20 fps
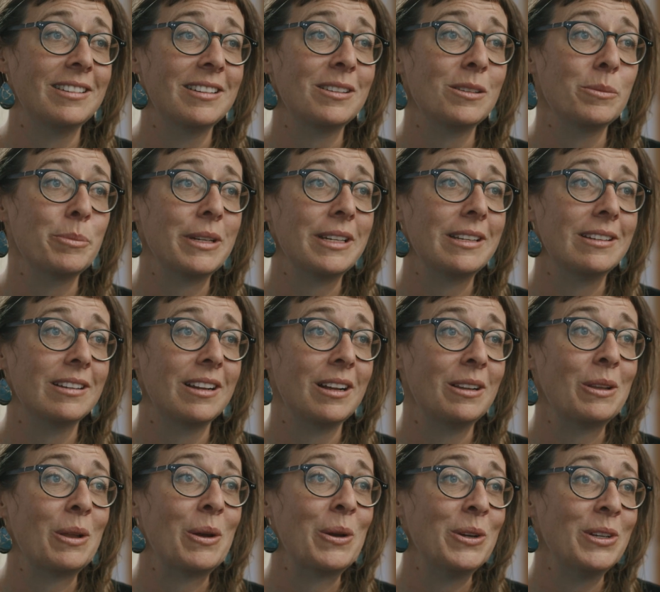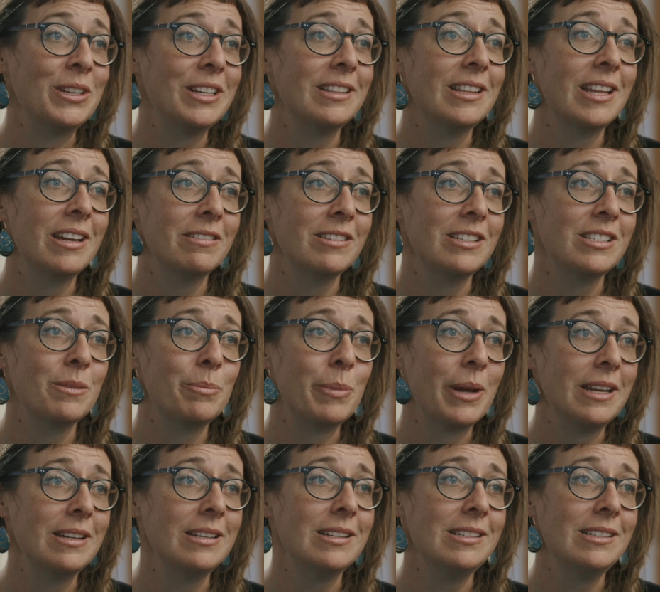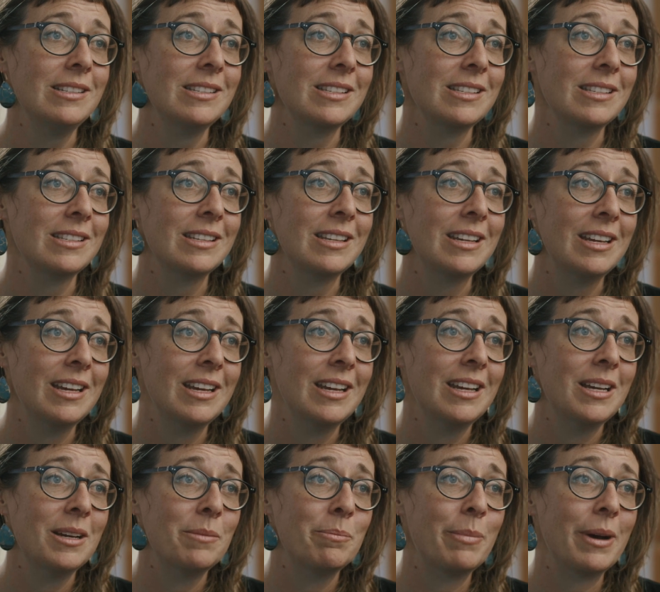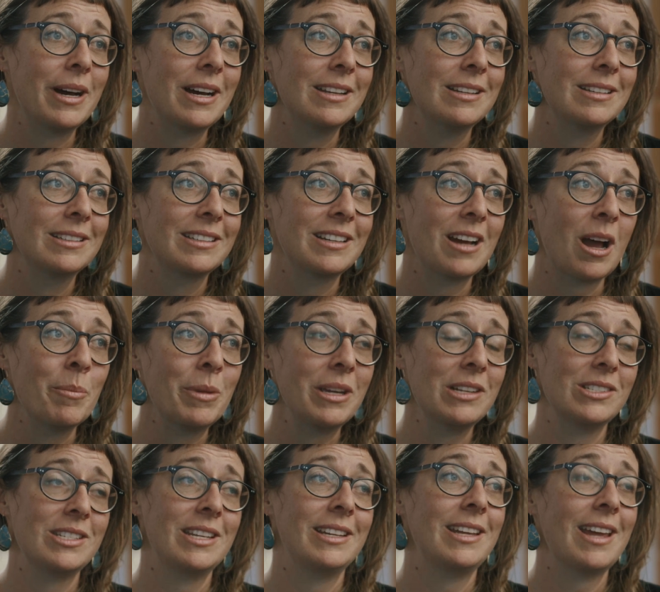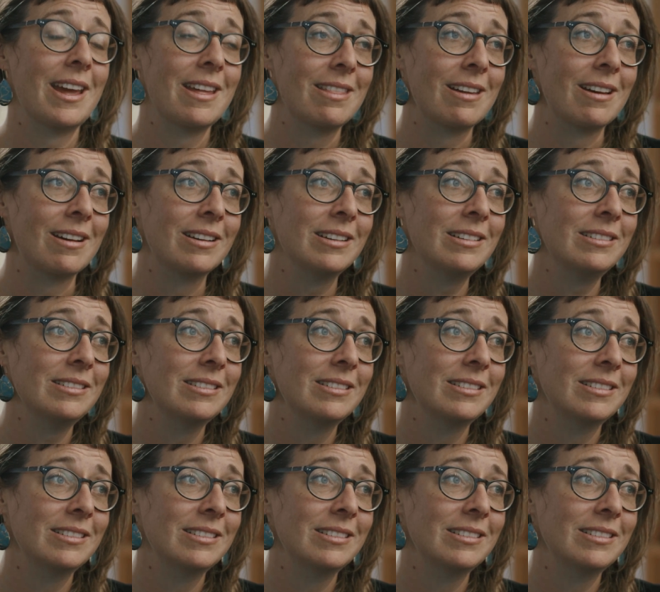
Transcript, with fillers: little bit alone in their independence but coming together